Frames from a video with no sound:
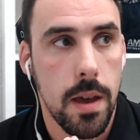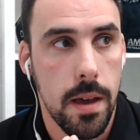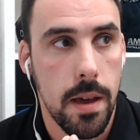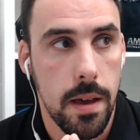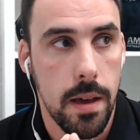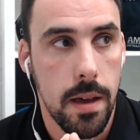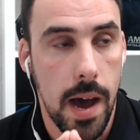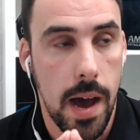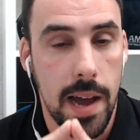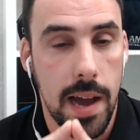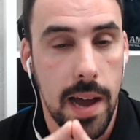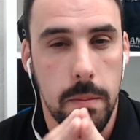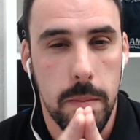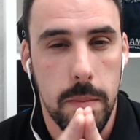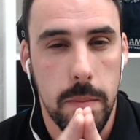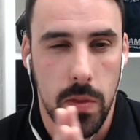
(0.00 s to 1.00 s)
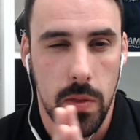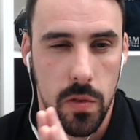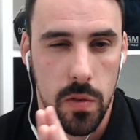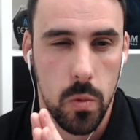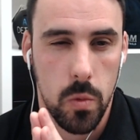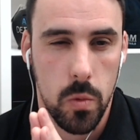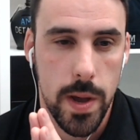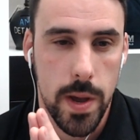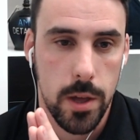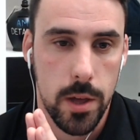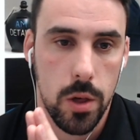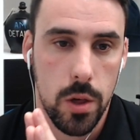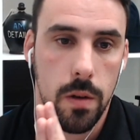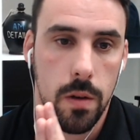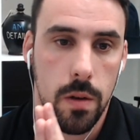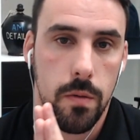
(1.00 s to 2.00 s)
I didn't make the
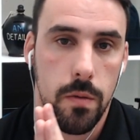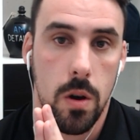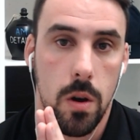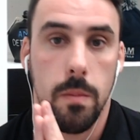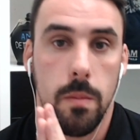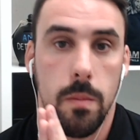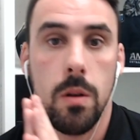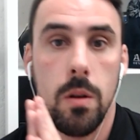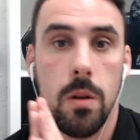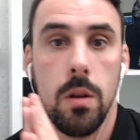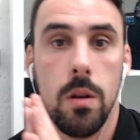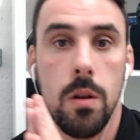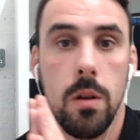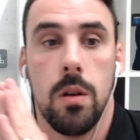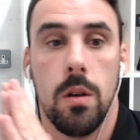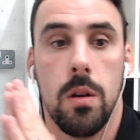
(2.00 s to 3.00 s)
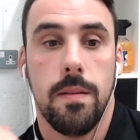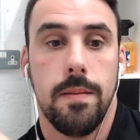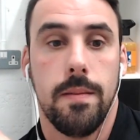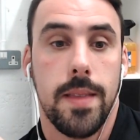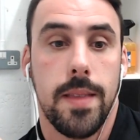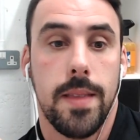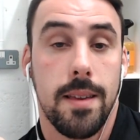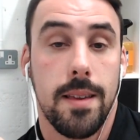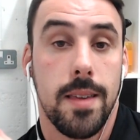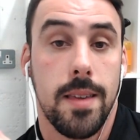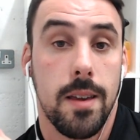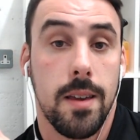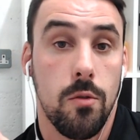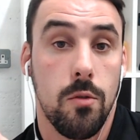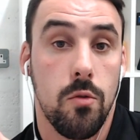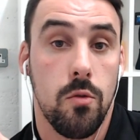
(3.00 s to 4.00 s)
switch from DAS
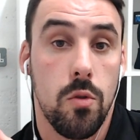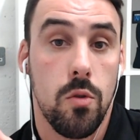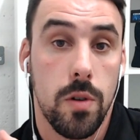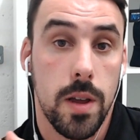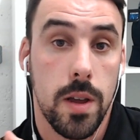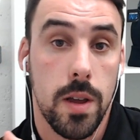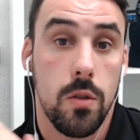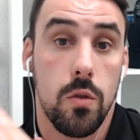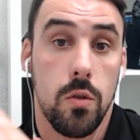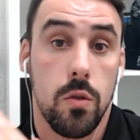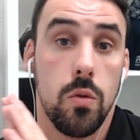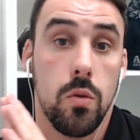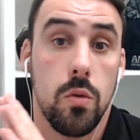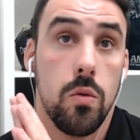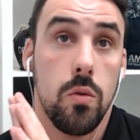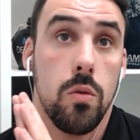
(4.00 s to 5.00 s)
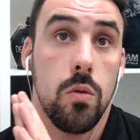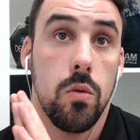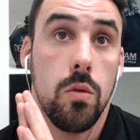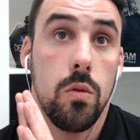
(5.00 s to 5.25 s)
6 and rotary to